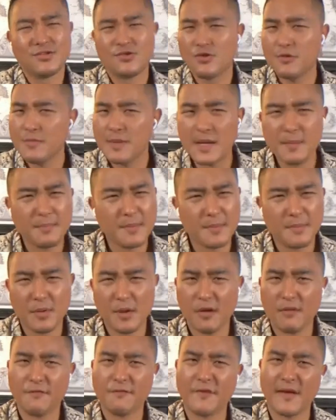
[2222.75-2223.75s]
too many
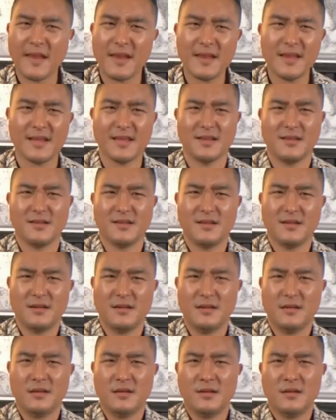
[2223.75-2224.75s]
people are offended.
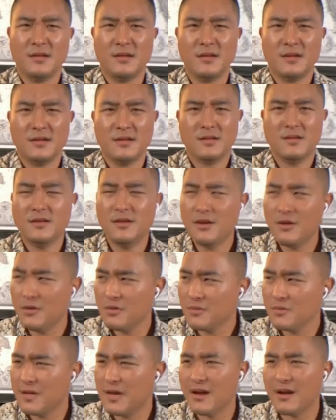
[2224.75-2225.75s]
You
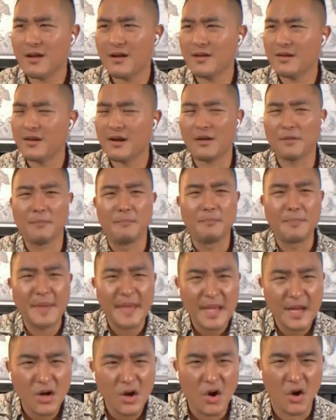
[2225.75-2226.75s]
know, they're they're
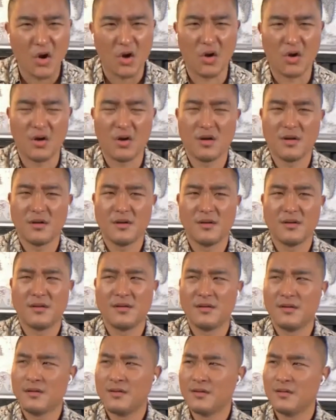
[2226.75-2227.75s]
bitter.
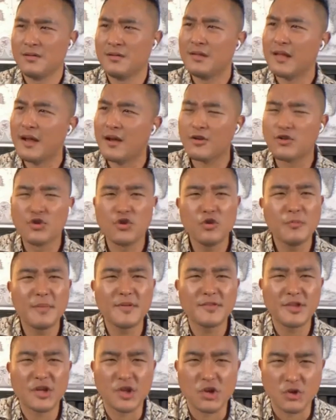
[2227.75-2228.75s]
They're too
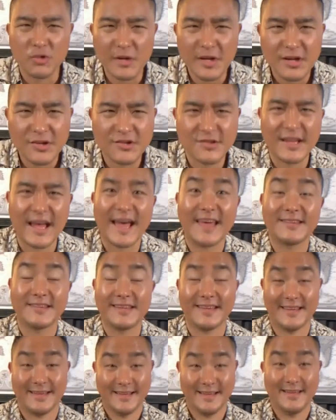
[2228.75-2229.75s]
busy
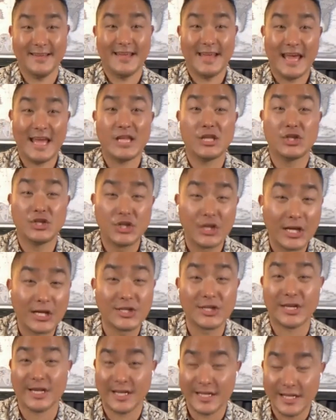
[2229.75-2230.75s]
criticizing and
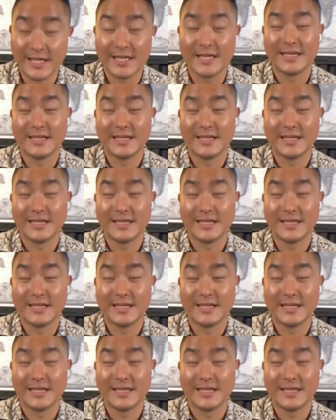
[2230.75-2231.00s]
judging.